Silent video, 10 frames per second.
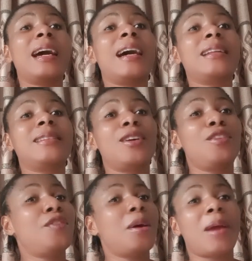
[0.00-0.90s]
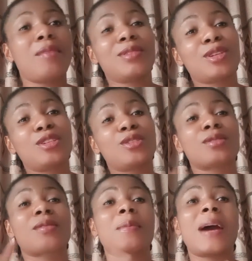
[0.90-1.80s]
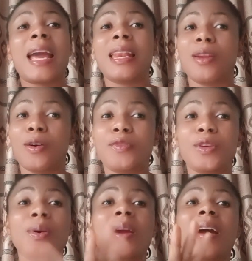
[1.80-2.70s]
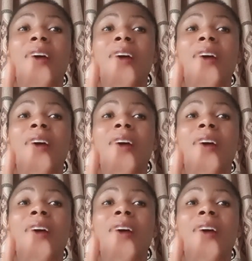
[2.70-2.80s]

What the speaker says: And if you are my returning subscriber, I love you.